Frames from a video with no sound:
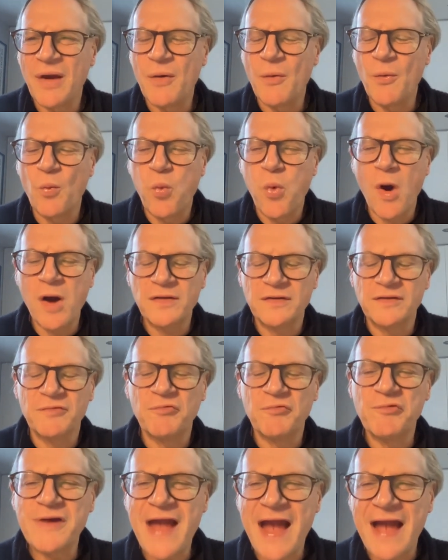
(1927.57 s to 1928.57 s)
What
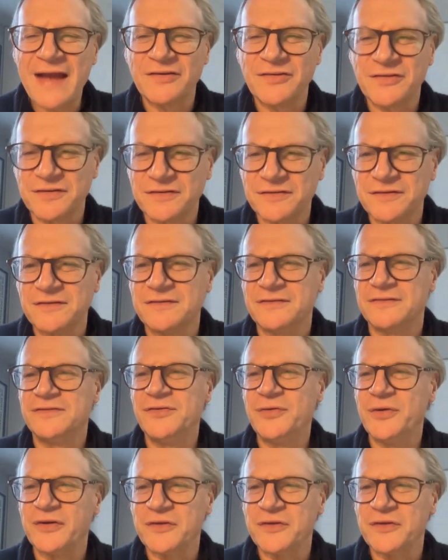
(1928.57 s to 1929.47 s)
reaction do you